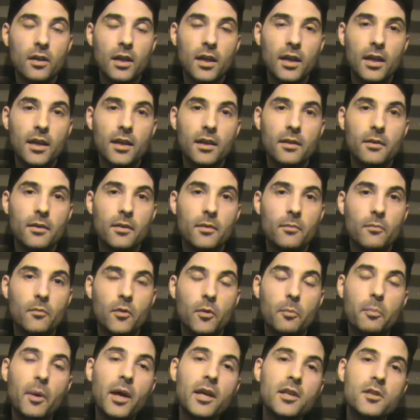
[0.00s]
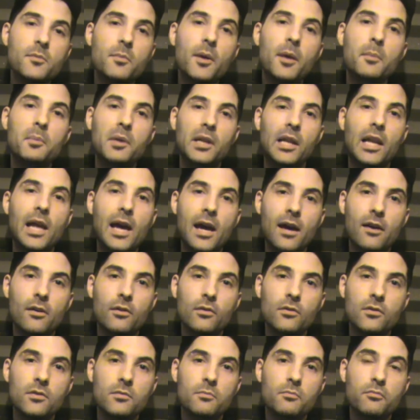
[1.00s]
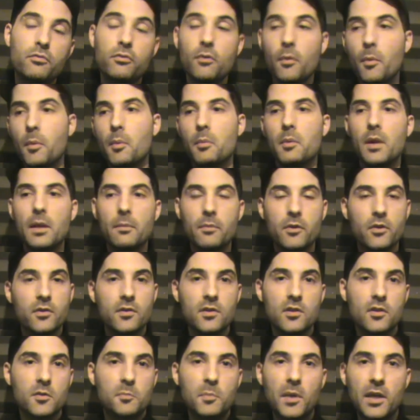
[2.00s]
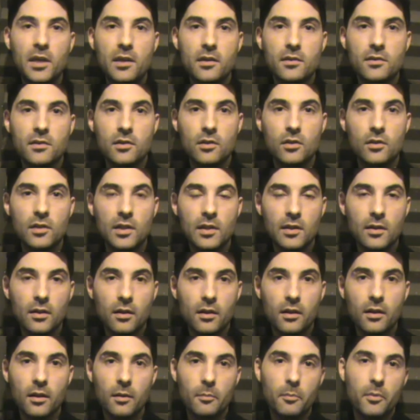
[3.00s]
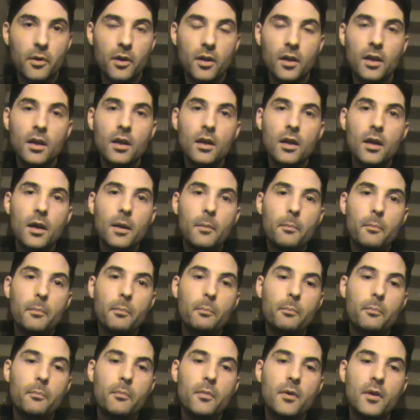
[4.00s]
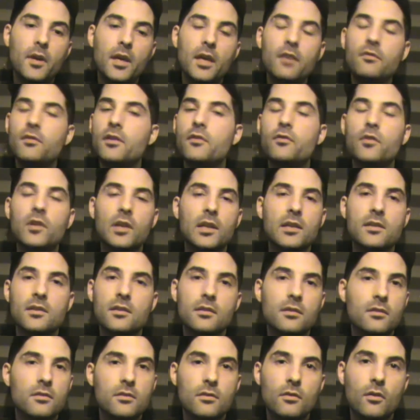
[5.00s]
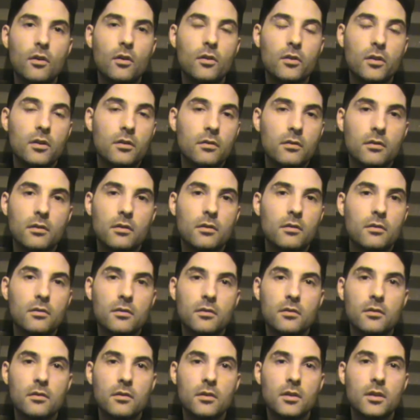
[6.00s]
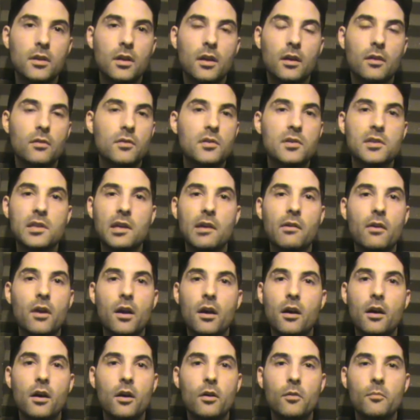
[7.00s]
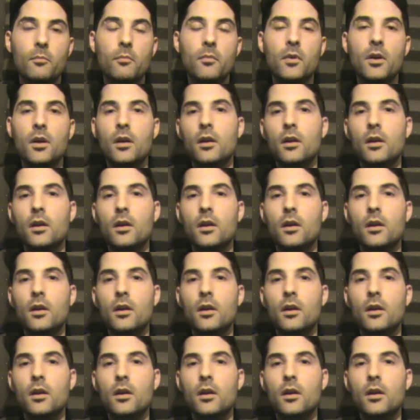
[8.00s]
The bass may be loud, probably because the speakers are good in the club, but even if you listen on, you know, stereo at home,